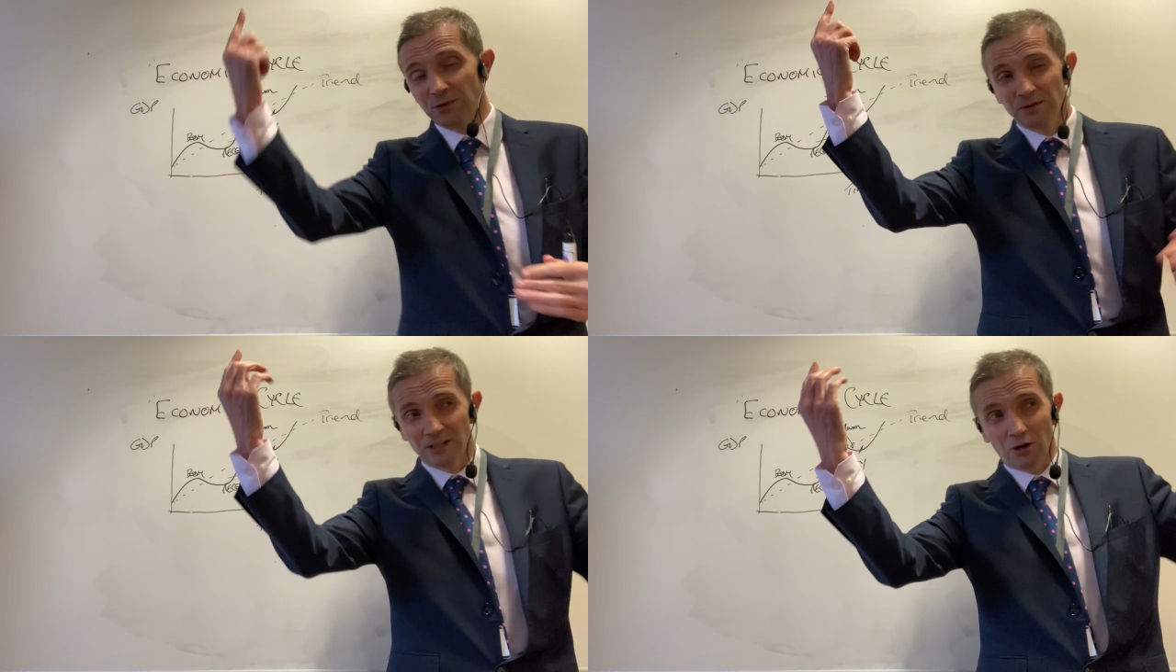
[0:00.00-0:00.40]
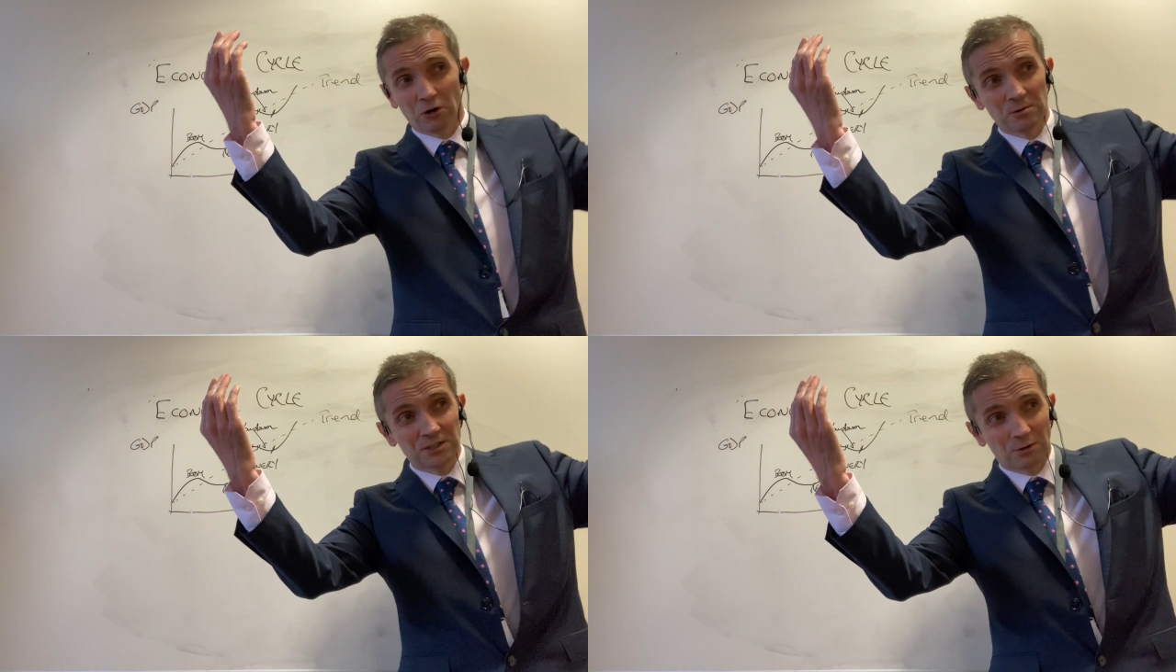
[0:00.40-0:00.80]
So the
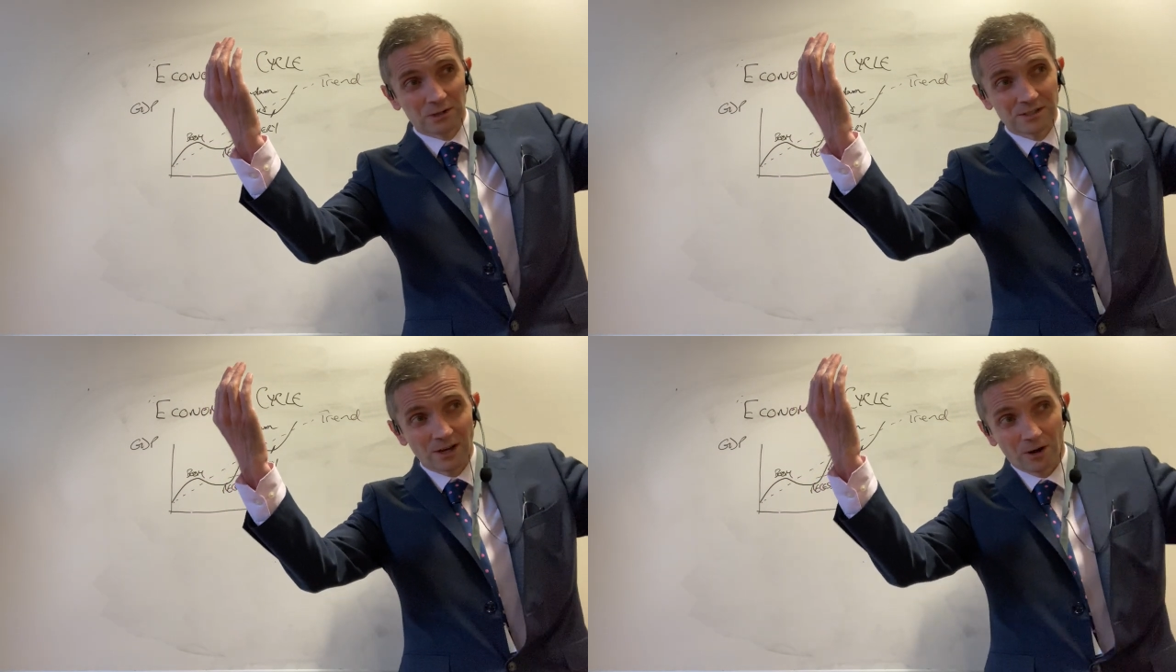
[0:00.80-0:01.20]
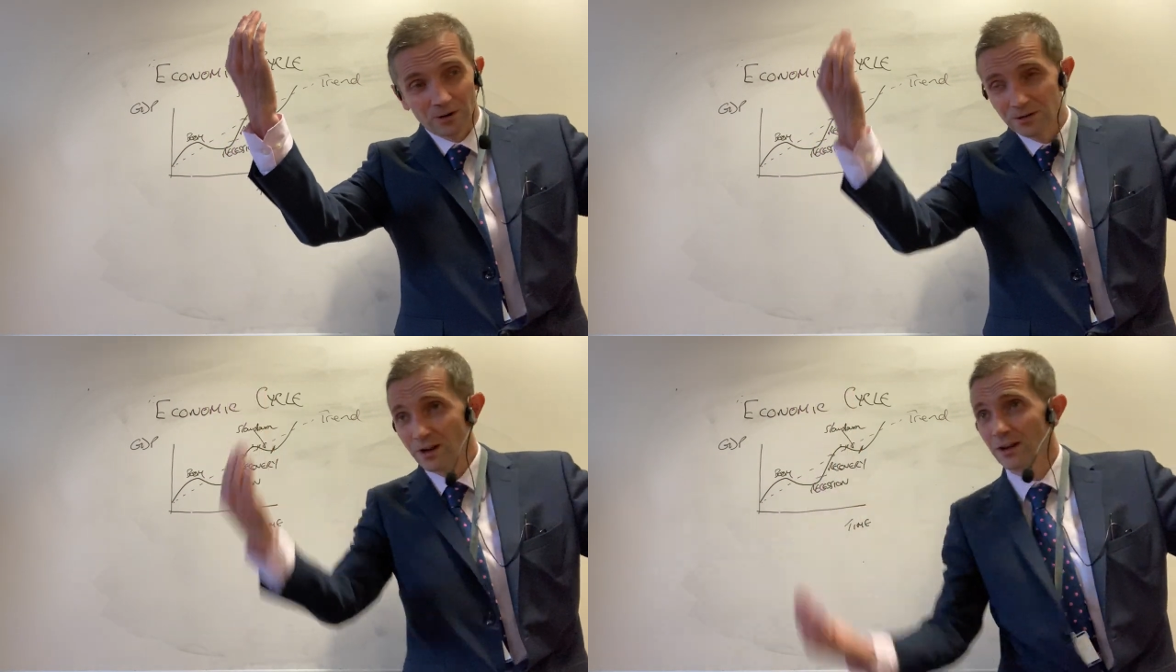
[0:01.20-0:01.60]
economy is going
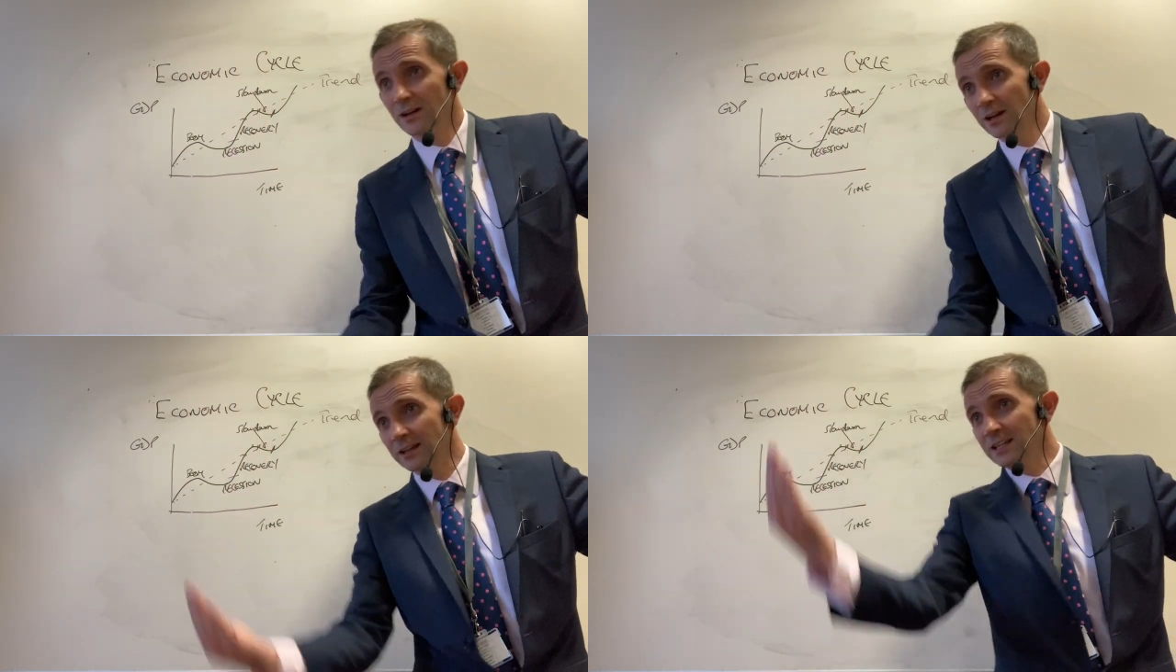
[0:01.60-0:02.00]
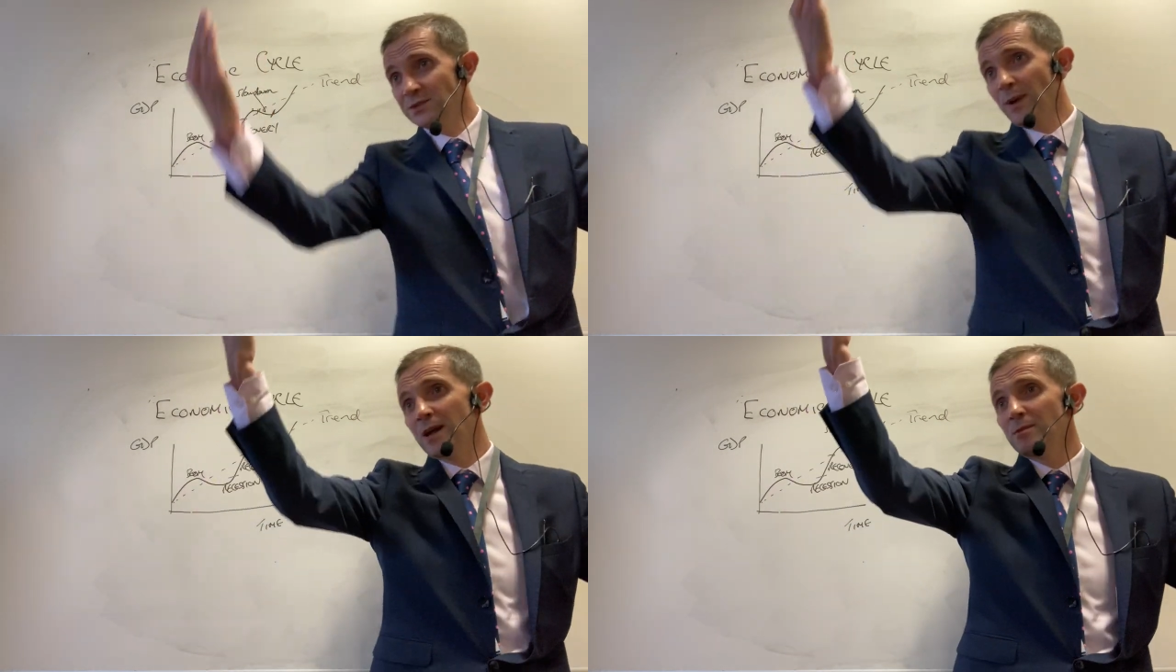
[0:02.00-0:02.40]
down, and these
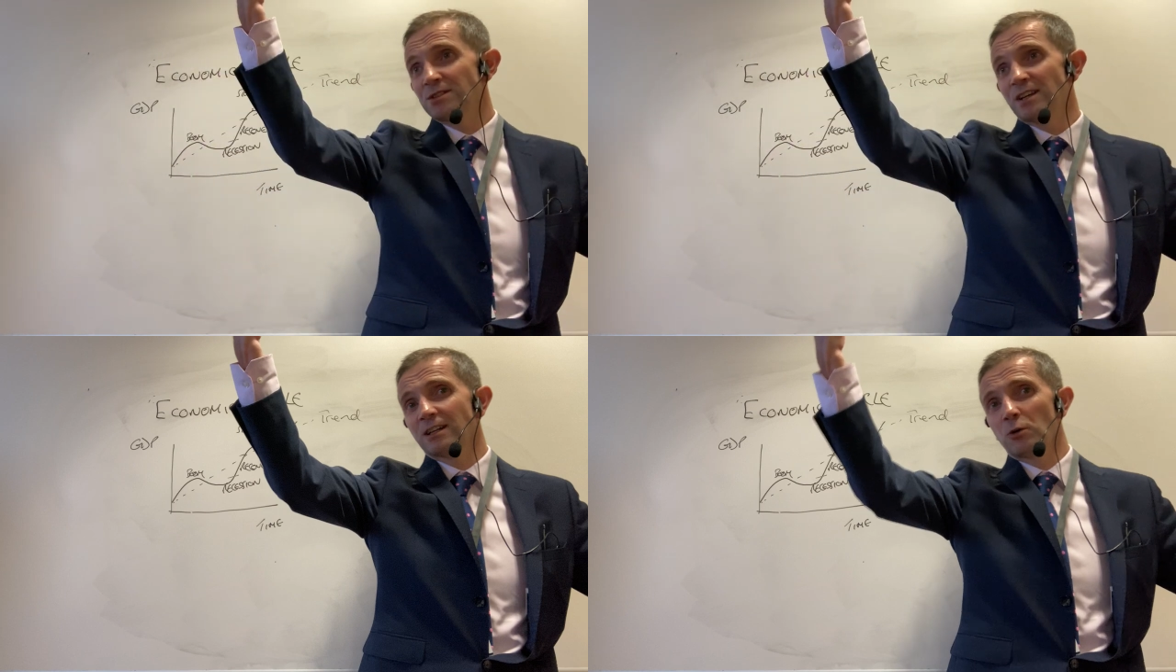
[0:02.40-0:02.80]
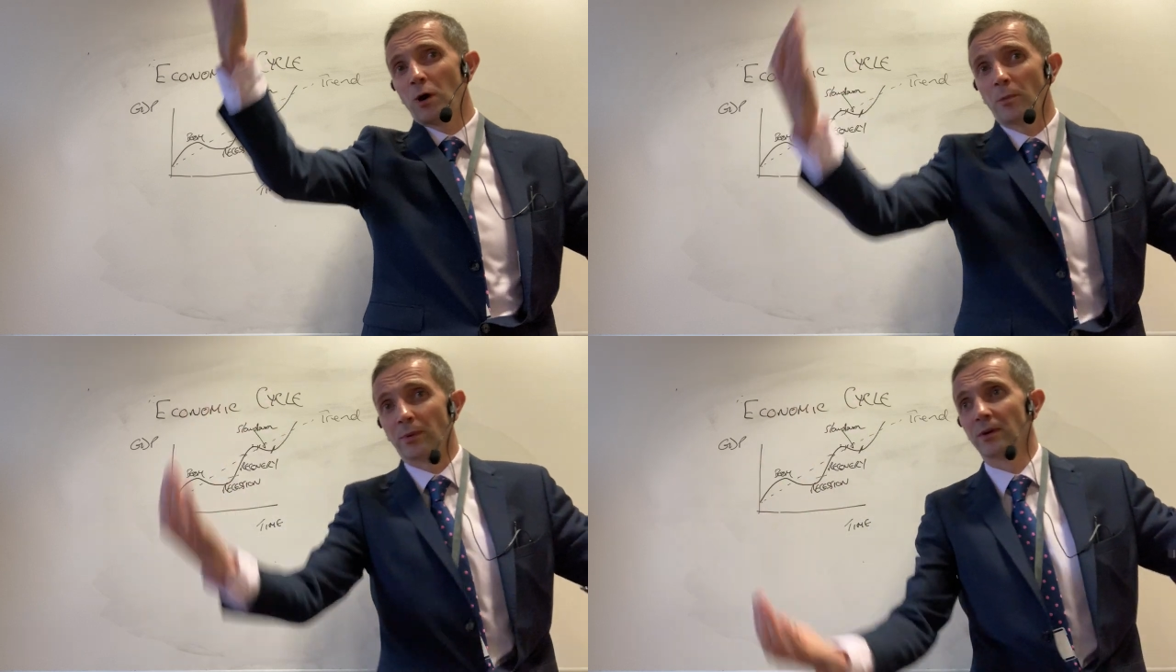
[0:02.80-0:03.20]
payments then go
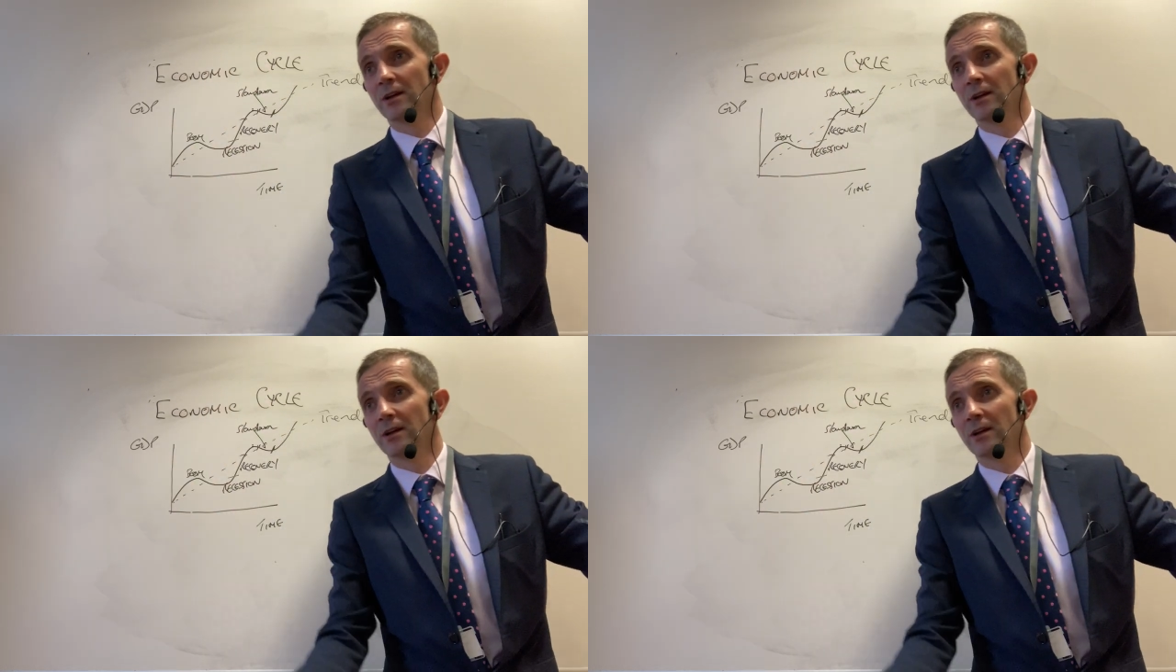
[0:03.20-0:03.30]
up.